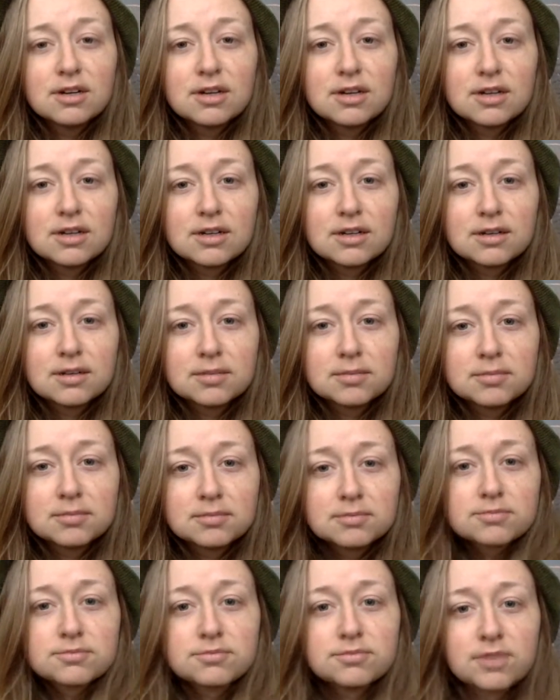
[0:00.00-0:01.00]

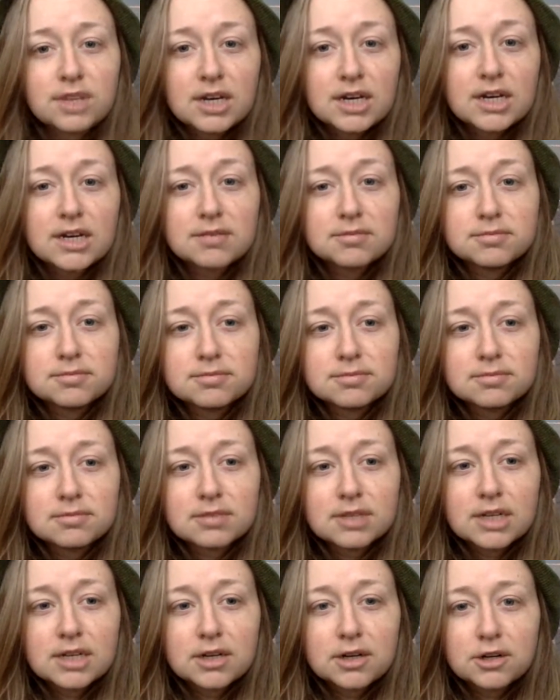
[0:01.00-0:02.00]
um, yeah,
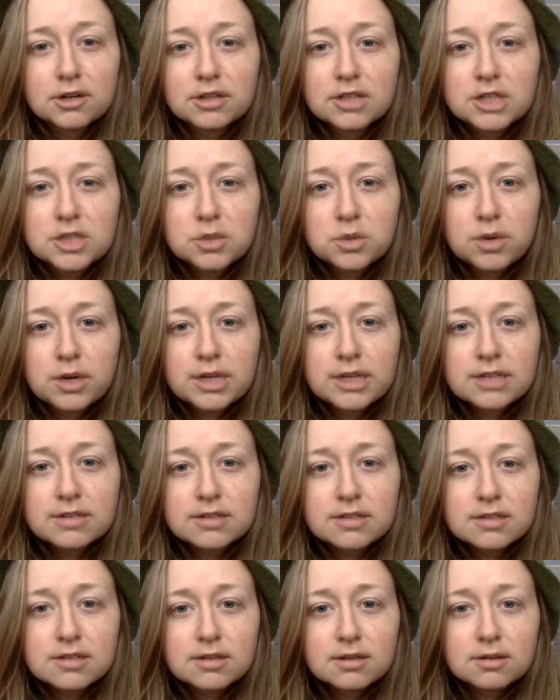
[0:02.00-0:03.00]
like early 20s.
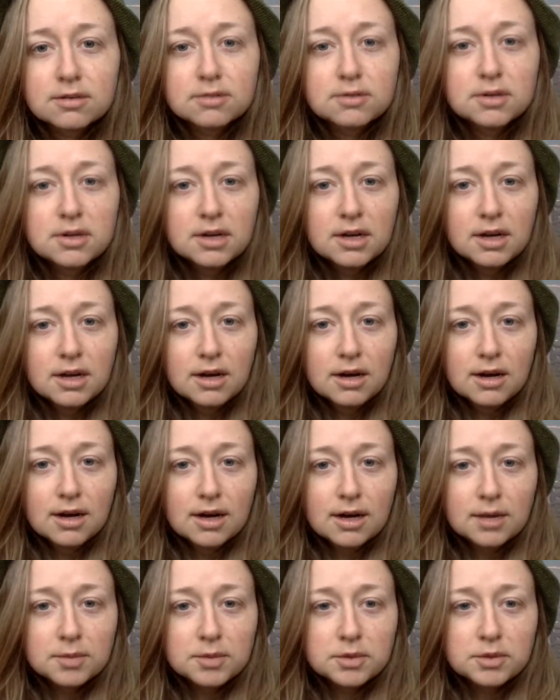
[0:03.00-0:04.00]
So
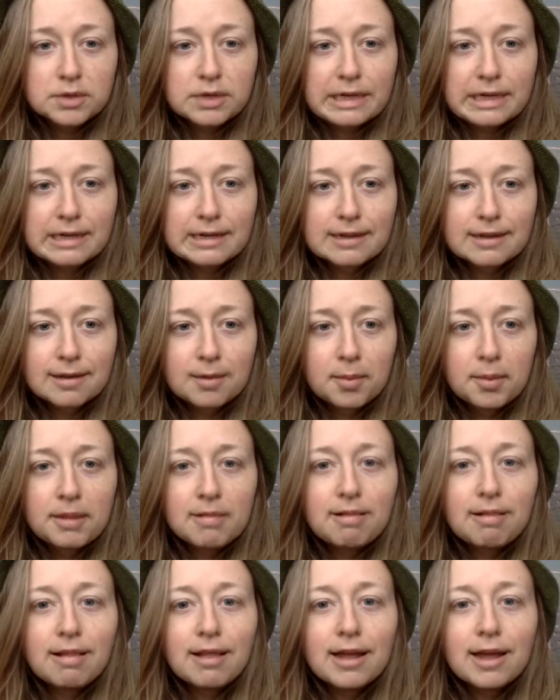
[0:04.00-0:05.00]
I'm doing it a little bit
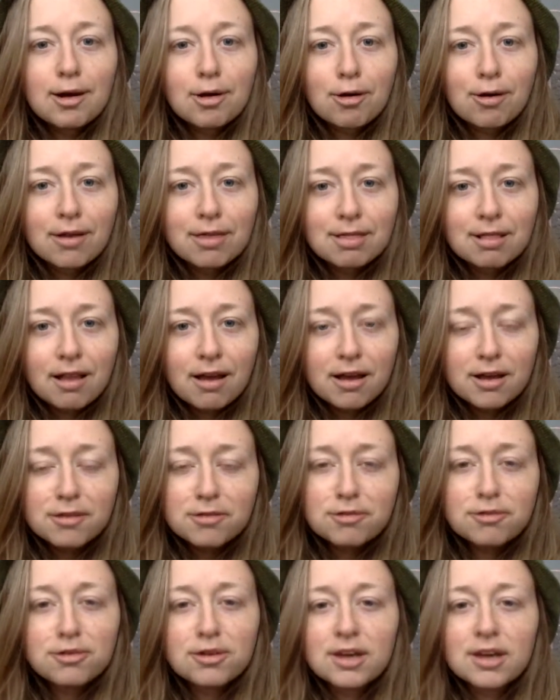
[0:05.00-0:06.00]
later in
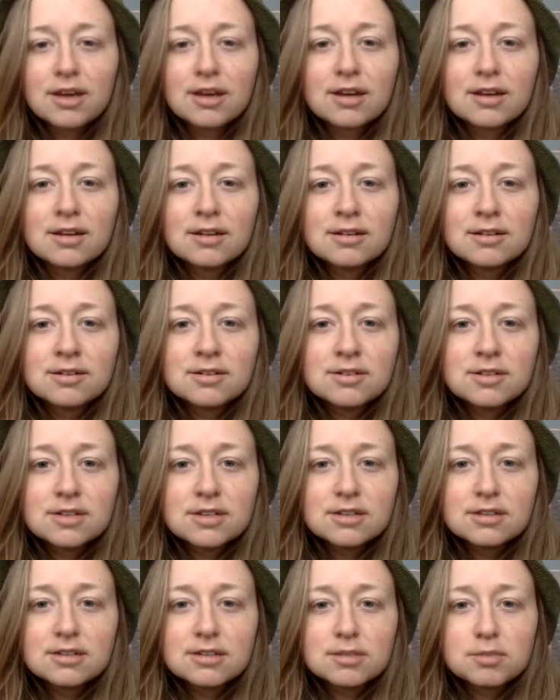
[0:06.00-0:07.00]
life, and
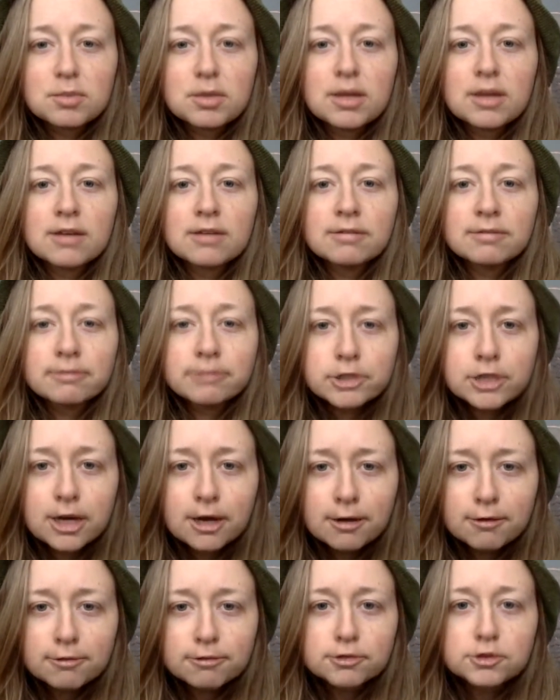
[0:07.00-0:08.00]
it's been
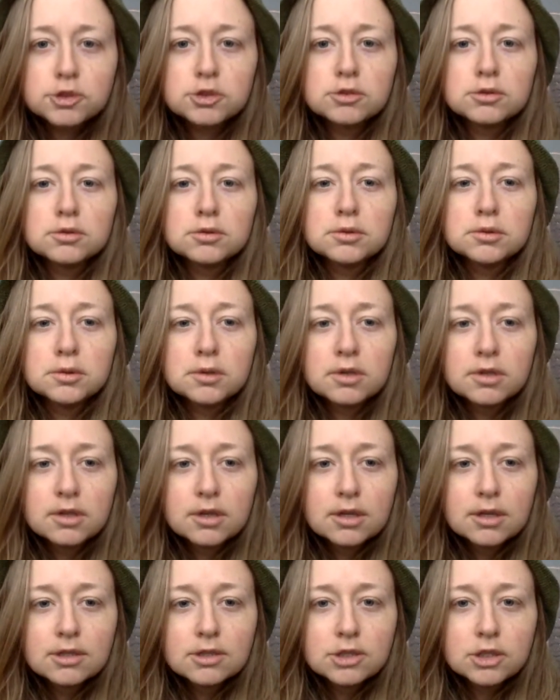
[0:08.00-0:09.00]
tough to
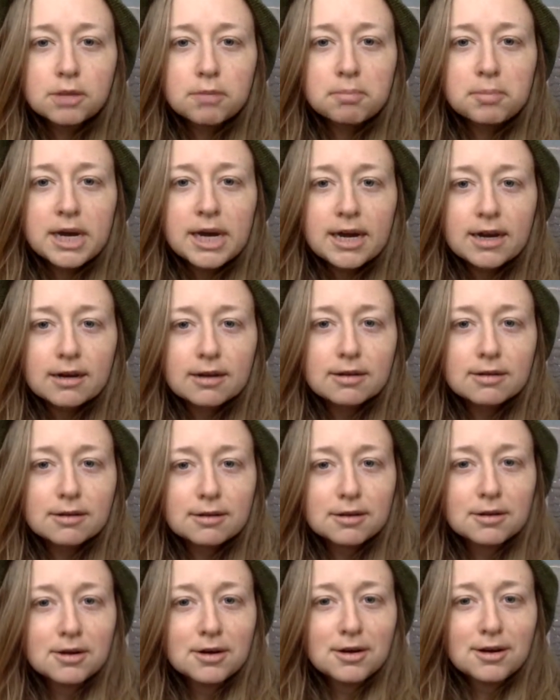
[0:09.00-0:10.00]
jump back.
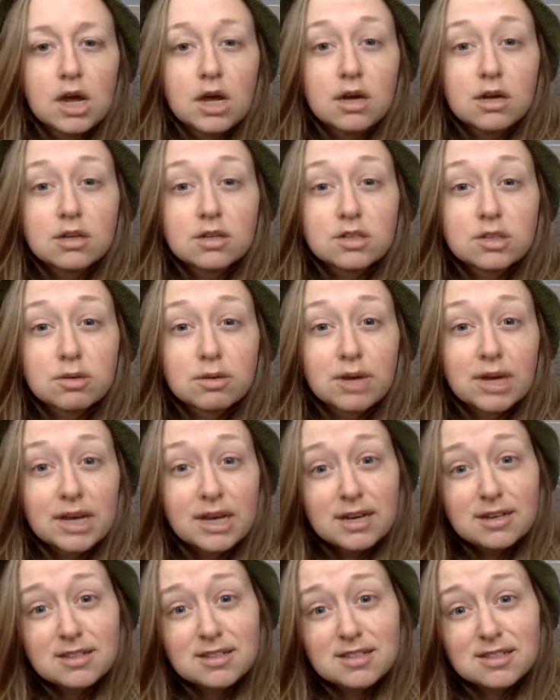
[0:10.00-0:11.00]
So I
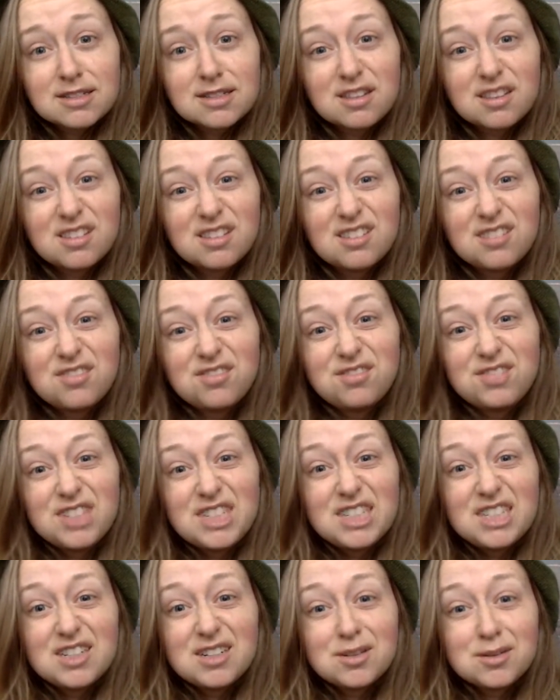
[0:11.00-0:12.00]
guess the
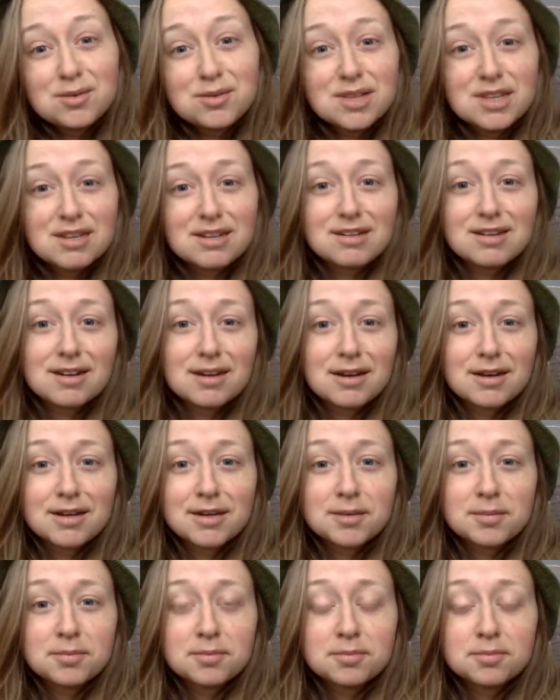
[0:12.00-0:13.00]
video that
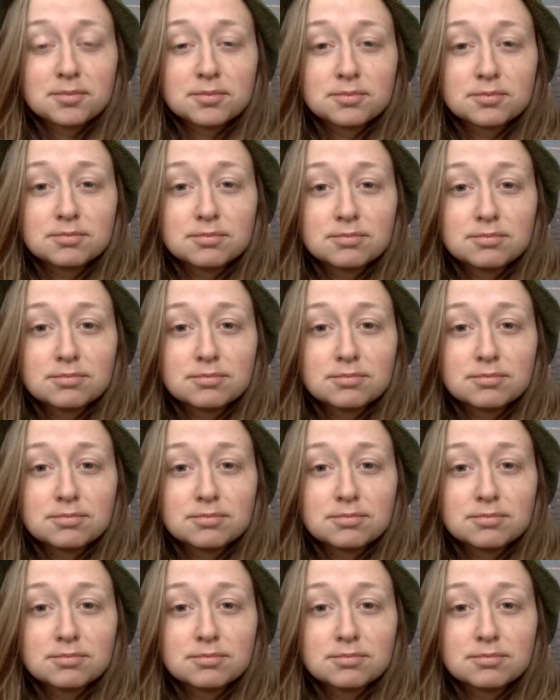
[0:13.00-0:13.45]
I'm